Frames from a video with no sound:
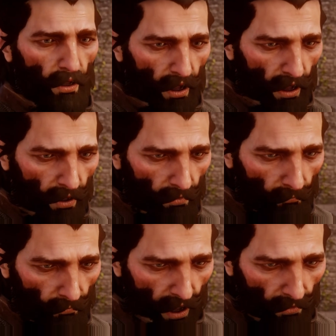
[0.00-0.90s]

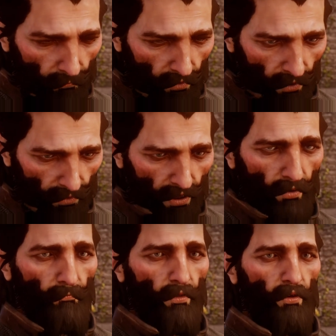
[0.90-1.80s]
Uh, perhaps that
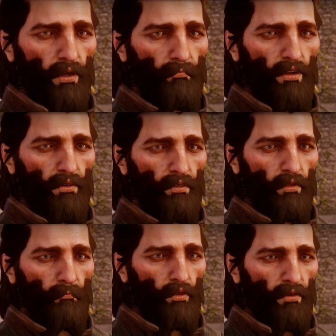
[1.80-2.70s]
sentiment is best
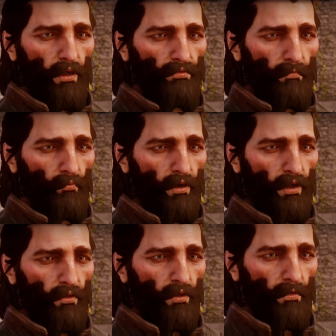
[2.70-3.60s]
expressed to someone
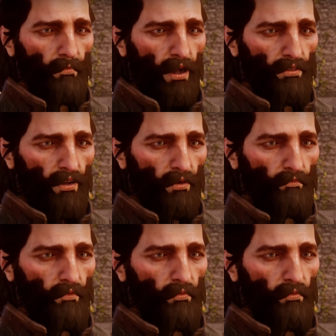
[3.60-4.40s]
other than myself.